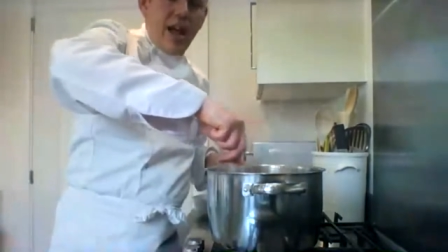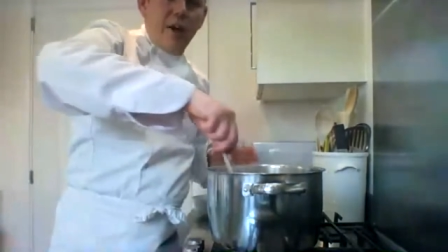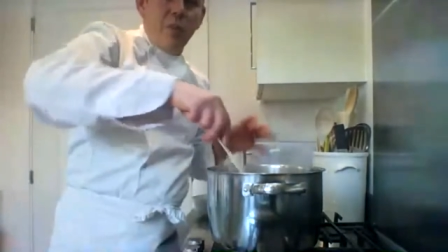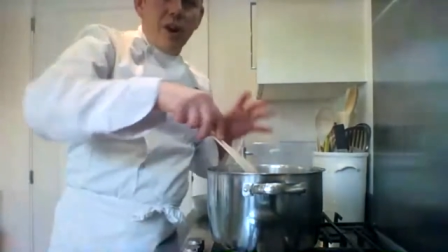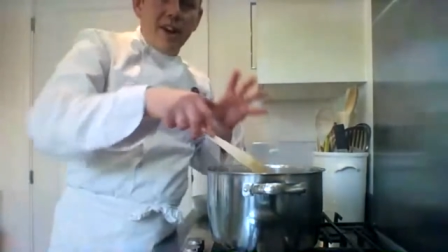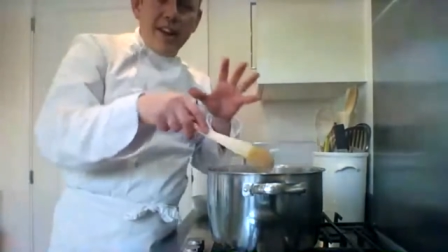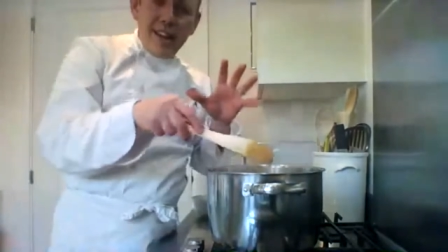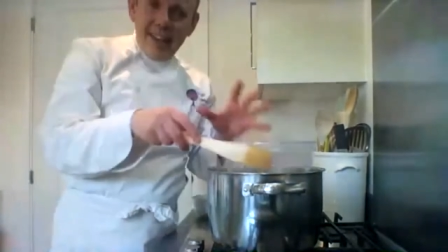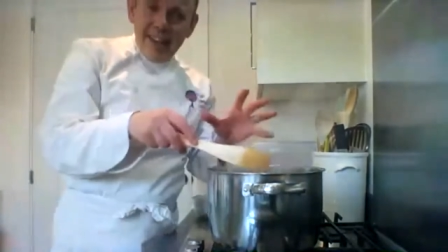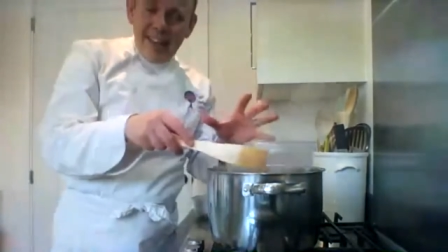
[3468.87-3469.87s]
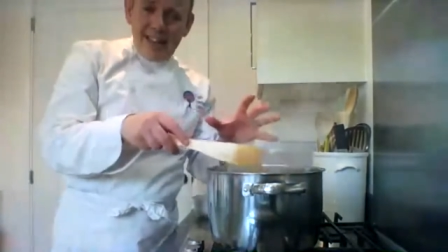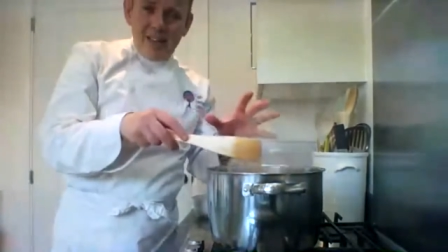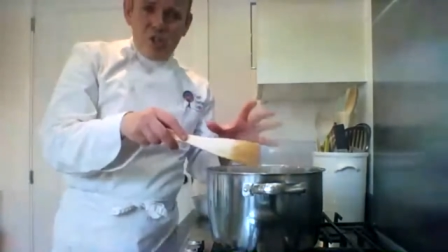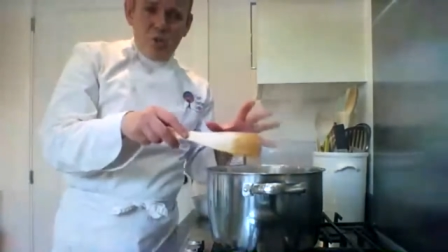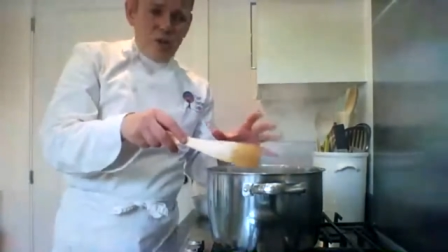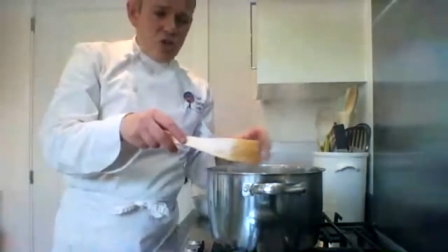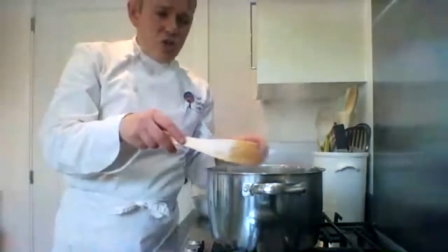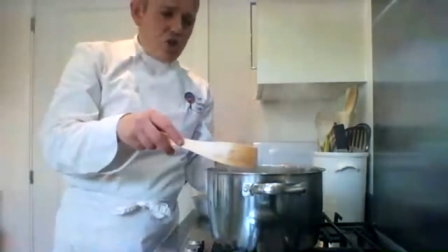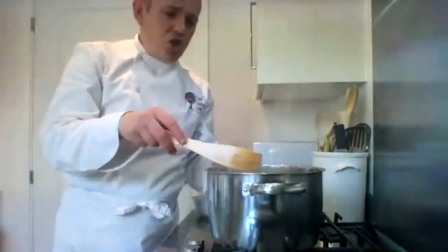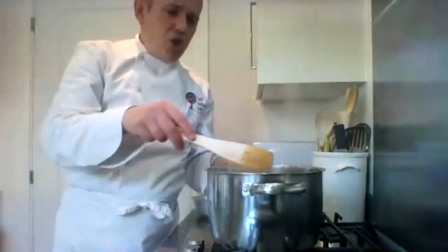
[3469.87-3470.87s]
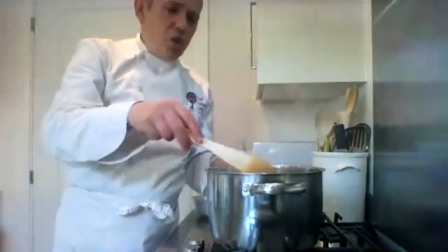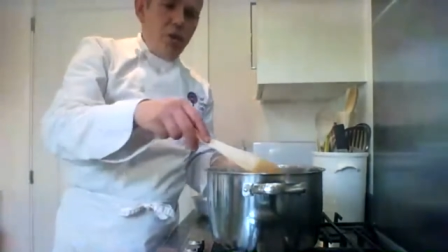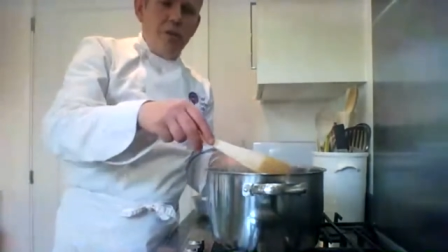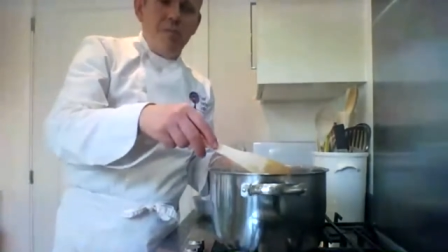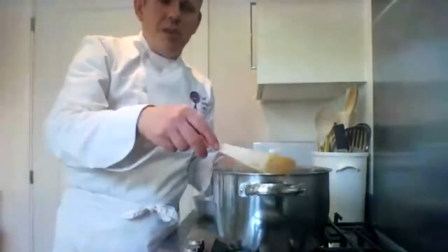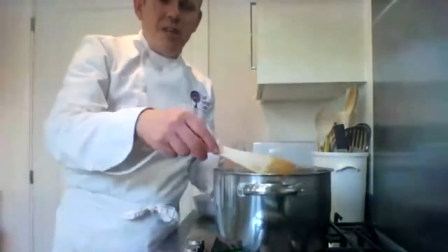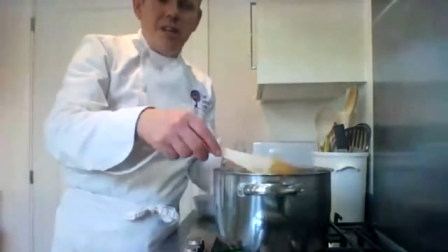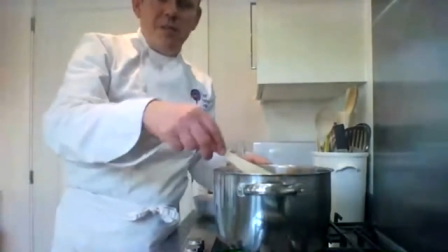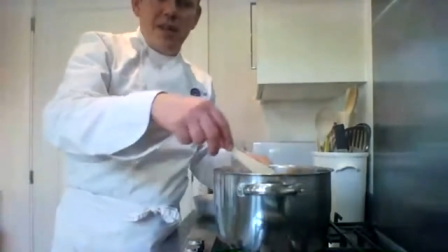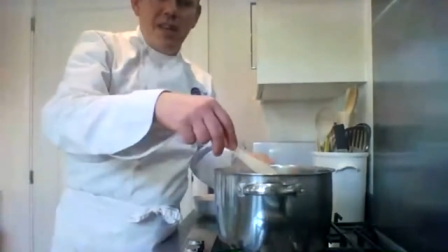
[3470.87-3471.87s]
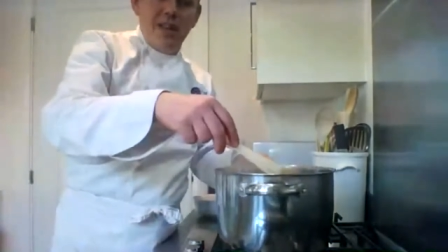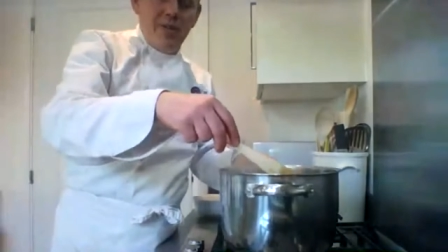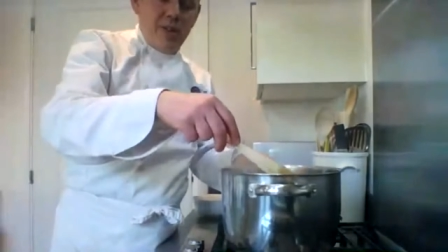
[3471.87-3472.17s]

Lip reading: and we're going to let this one stew on a medium heat.